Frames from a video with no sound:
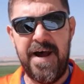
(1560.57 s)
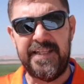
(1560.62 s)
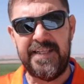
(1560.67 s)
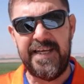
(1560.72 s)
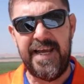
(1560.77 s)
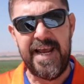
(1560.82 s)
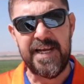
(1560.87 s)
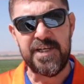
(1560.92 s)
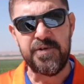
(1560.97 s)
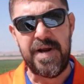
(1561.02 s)

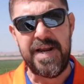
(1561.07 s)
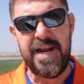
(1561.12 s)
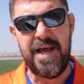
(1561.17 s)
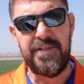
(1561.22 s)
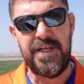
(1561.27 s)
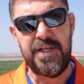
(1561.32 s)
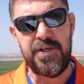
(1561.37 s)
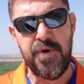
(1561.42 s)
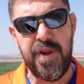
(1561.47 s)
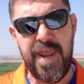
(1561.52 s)
I ask right now
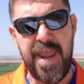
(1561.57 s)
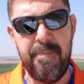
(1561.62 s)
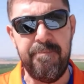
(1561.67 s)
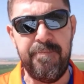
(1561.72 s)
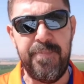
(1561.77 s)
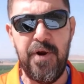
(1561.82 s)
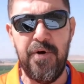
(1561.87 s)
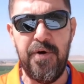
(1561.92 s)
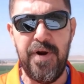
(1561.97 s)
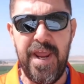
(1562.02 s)
that you camp
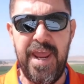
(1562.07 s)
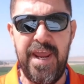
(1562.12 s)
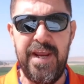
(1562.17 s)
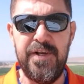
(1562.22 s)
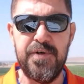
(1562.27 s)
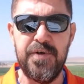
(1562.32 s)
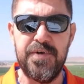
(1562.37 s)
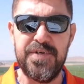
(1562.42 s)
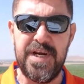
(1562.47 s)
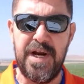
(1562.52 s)
your
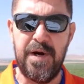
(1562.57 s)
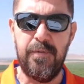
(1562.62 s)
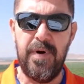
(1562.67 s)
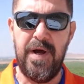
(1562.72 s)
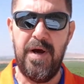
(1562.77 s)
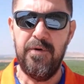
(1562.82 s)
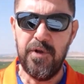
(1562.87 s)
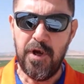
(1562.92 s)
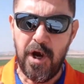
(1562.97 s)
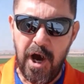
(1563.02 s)
angels
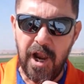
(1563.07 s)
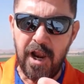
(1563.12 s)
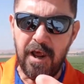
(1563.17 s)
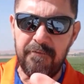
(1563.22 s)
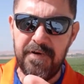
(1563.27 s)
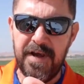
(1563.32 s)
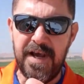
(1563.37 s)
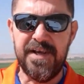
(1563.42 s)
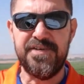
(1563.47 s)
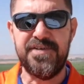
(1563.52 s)
around all of
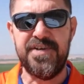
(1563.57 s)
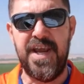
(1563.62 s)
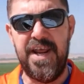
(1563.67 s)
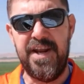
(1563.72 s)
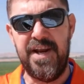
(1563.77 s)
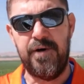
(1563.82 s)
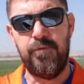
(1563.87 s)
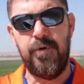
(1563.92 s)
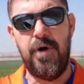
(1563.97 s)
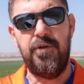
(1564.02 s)
us and
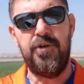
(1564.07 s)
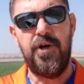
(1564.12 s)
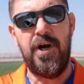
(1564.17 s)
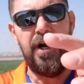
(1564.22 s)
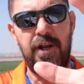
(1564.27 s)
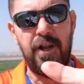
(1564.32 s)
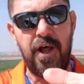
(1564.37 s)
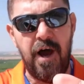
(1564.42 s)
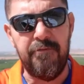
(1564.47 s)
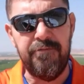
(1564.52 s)
around our
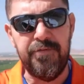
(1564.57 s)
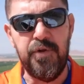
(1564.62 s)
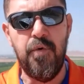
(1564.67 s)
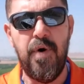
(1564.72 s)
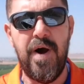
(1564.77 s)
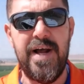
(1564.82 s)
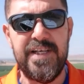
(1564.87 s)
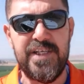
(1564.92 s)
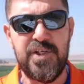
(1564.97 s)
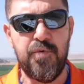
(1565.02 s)
loved
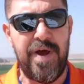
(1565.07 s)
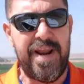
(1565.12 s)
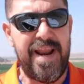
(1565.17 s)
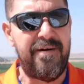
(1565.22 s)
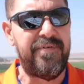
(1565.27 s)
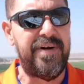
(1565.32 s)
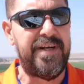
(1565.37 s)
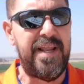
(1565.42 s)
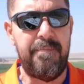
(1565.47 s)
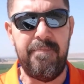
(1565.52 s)
ones,
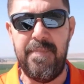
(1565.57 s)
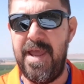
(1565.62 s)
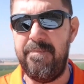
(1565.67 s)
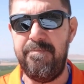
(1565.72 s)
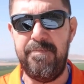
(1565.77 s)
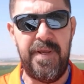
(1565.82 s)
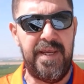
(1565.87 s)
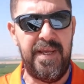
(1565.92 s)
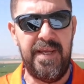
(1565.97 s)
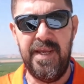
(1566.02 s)
whatever they may
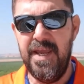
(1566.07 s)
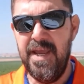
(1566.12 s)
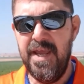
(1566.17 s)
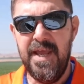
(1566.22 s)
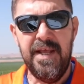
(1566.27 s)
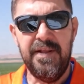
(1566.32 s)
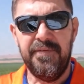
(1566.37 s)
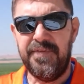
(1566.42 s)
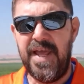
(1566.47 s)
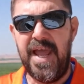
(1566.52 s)
be.
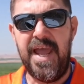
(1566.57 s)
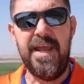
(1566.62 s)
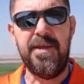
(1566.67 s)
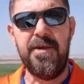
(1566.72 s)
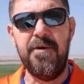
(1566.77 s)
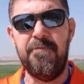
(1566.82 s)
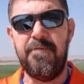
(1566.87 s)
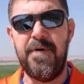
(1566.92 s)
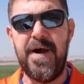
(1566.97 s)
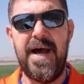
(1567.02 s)
Thank
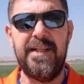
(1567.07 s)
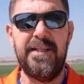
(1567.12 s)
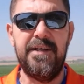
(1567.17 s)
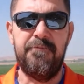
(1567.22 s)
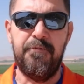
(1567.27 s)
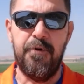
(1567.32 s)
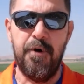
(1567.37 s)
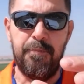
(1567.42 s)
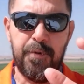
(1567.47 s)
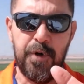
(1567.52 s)
you, Father,
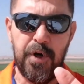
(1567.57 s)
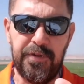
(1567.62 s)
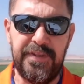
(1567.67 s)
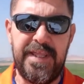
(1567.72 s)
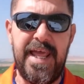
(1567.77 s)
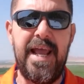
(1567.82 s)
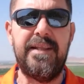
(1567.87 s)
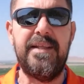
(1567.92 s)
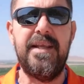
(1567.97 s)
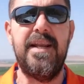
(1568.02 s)
for
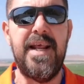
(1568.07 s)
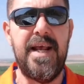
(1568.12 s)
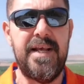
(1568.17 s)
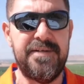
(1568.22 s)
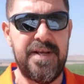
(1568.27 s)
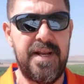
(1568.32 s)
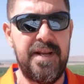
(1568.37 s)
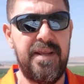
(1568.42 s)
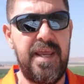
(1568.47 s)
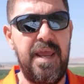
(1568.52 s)
protecting us
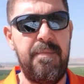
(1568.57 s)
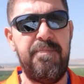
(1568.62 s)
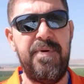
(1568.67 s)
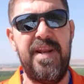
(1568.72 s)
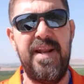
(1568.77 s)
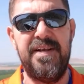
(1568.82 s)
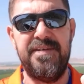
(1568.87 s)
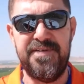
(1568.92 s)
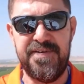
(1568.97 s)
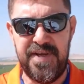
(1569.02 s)
and keeping
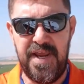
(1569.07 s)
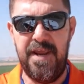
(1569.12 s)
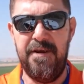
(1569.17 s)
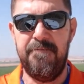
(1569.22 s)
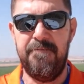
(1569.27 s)
us safe.